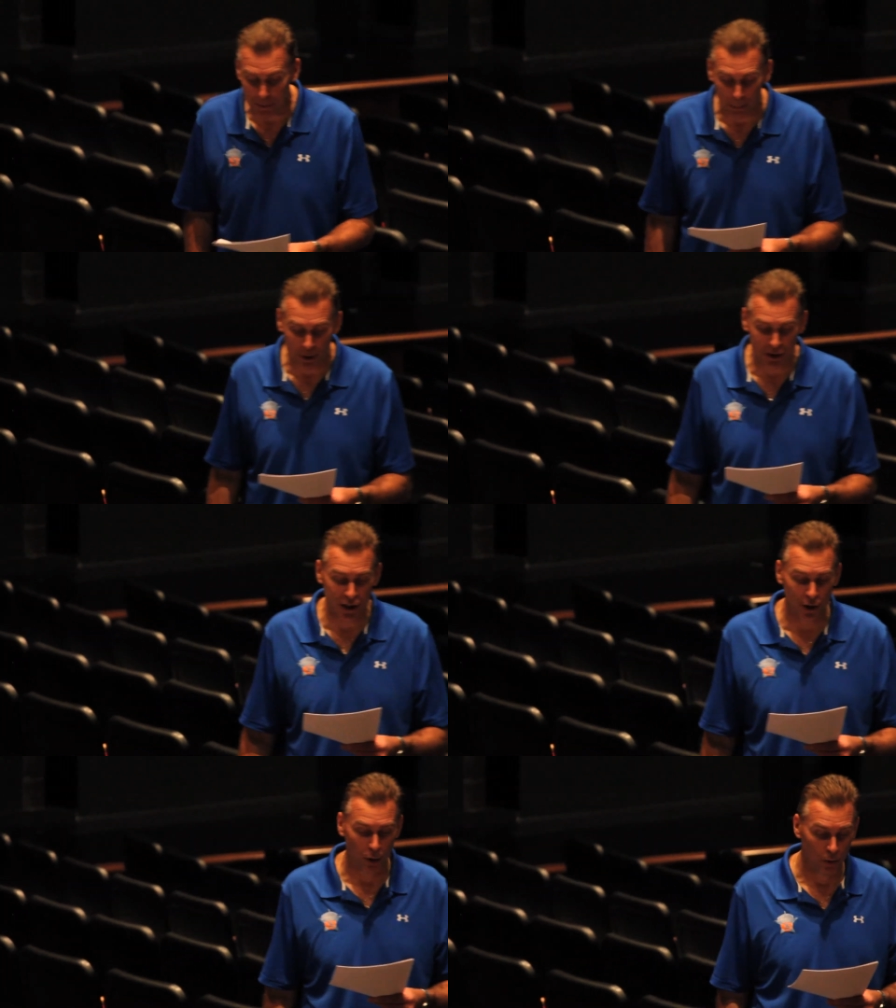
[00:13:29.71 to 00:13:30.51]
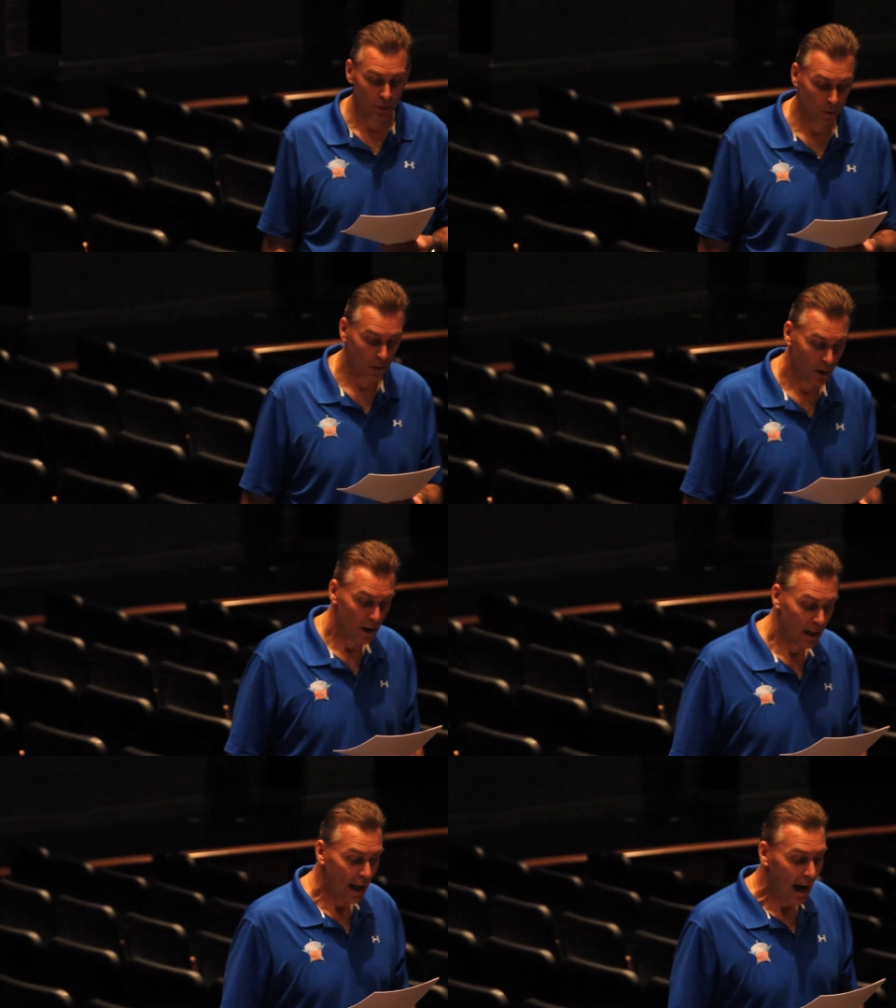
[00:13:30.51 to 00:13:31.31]
Number 2,
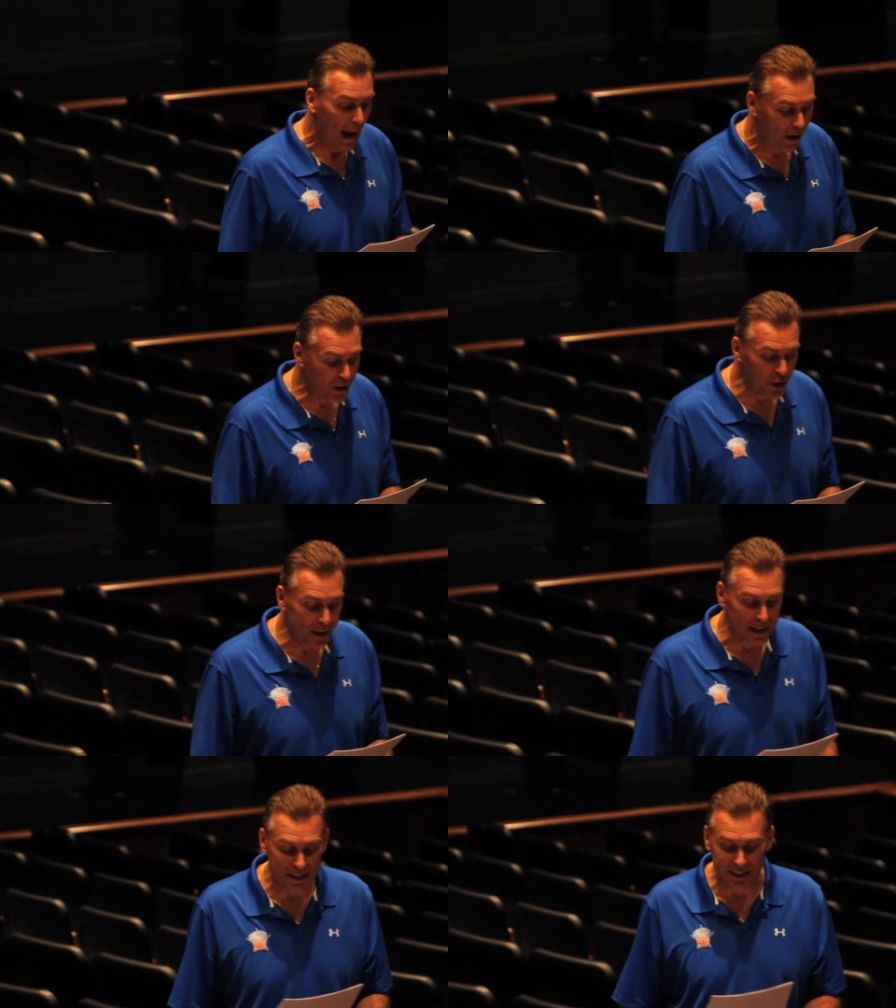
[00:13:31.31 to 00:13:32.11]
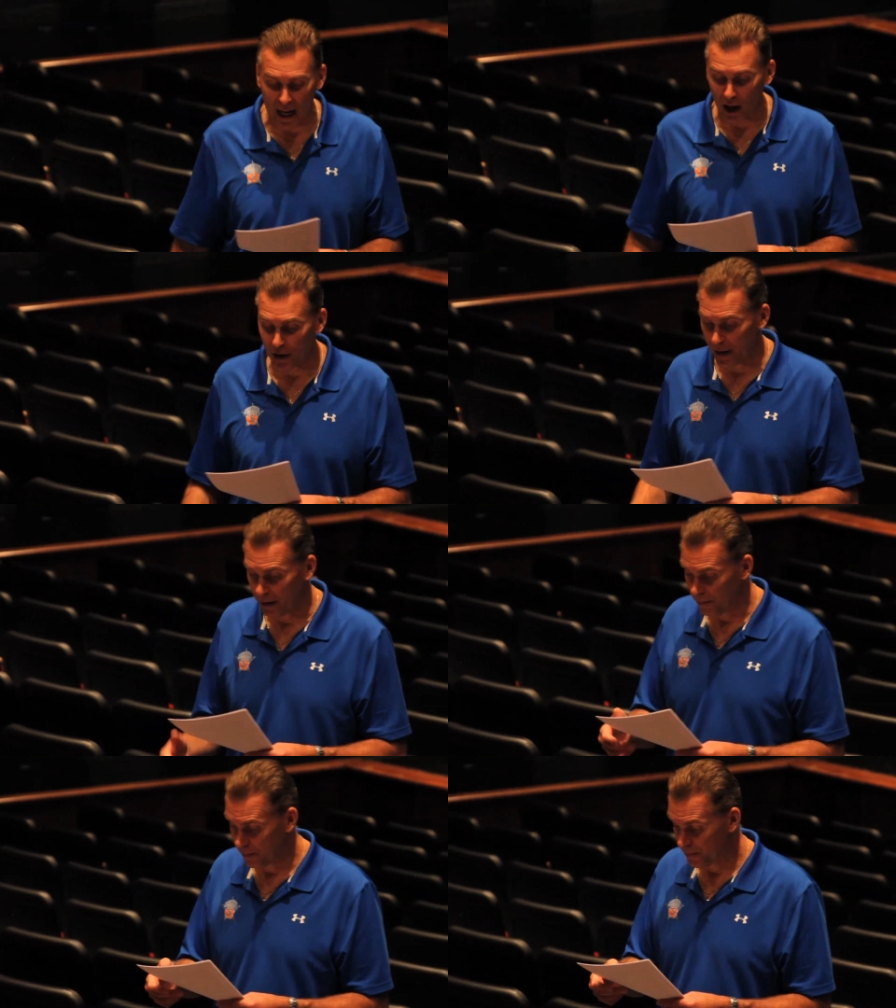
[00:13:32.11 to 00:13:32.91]
how do you get started?